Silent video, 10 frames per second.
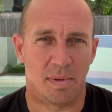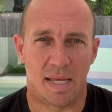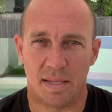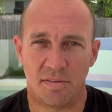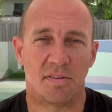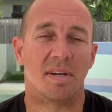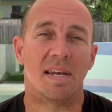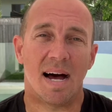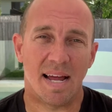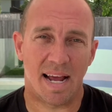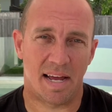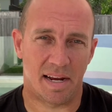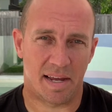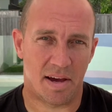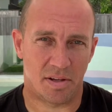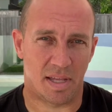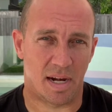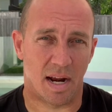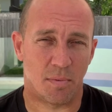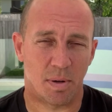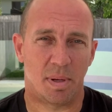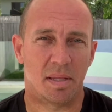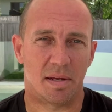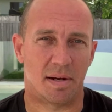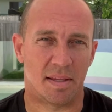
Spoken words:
And this is not how to calculate it. I want to be clear.